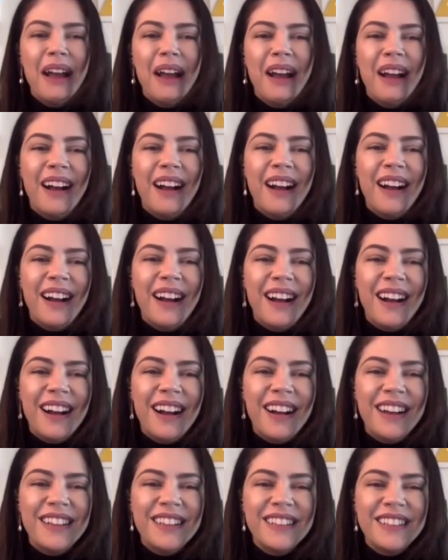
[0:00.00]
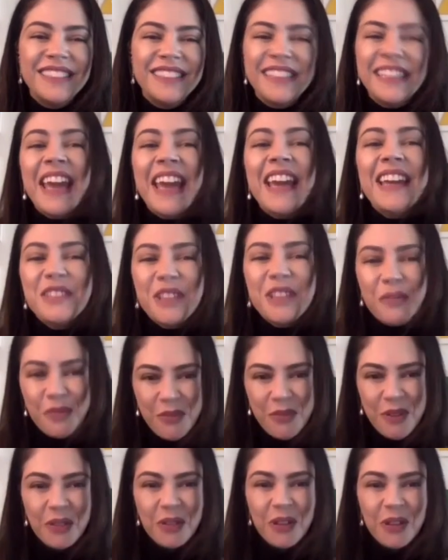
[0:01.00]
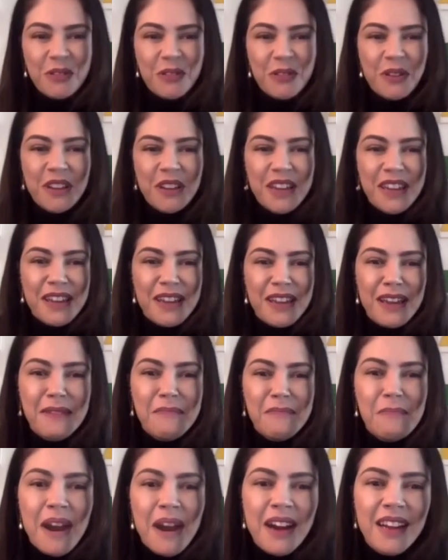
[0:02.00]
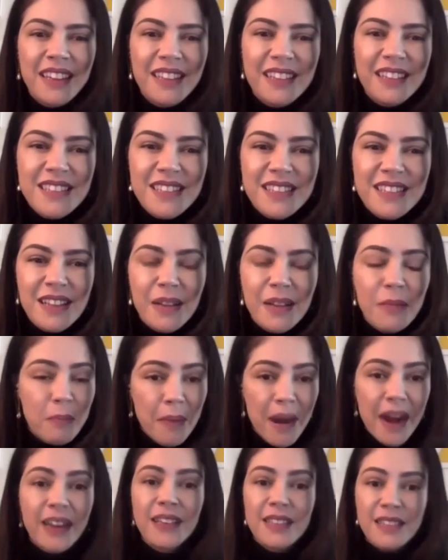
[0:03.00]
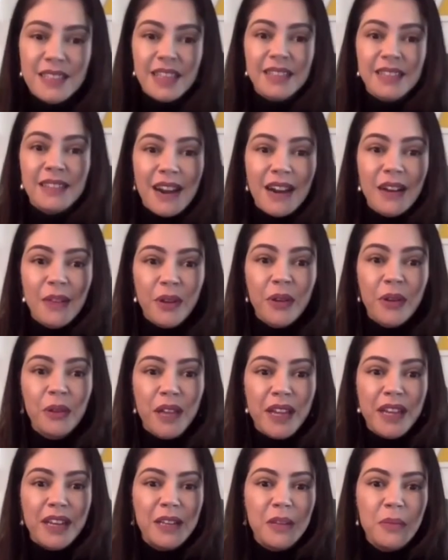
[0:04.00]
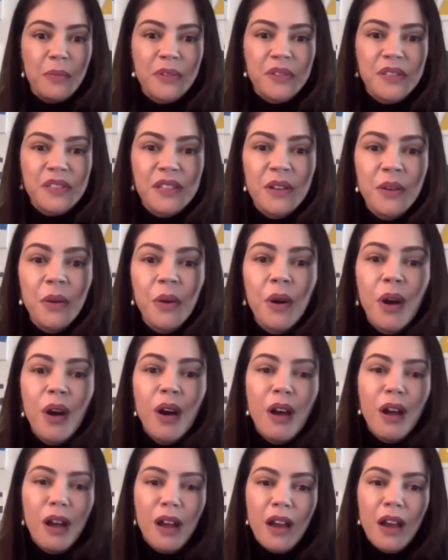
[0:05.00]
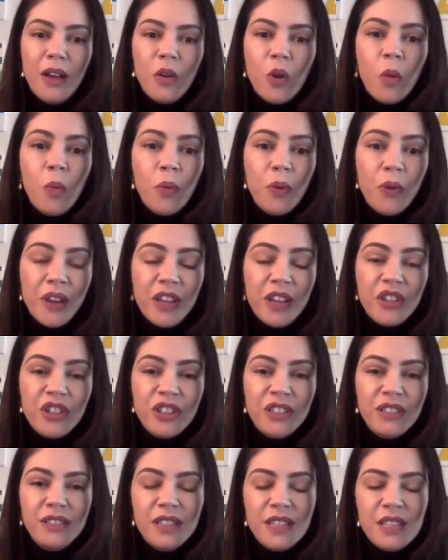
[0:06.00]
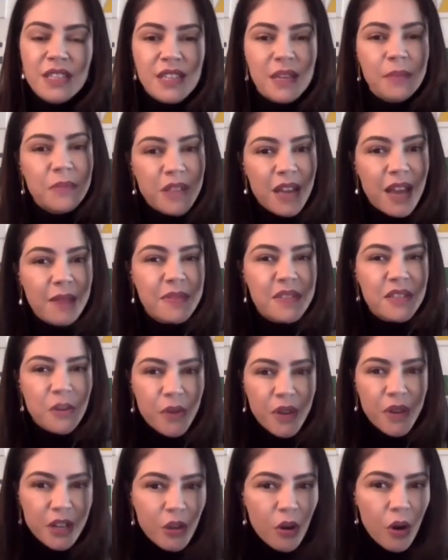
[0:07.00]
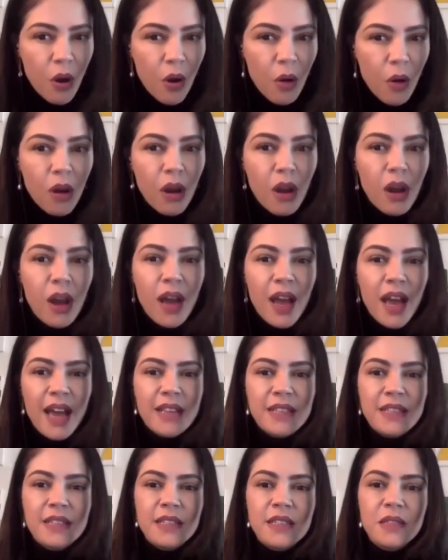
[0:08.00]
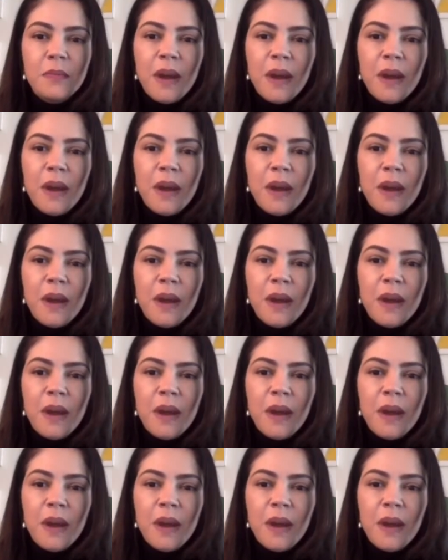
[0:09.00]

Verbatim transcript: Uh, in the case of regulatory uh, markets, uh, markets that are regulated in Brazil, uh, cooperation is sometimes critical as these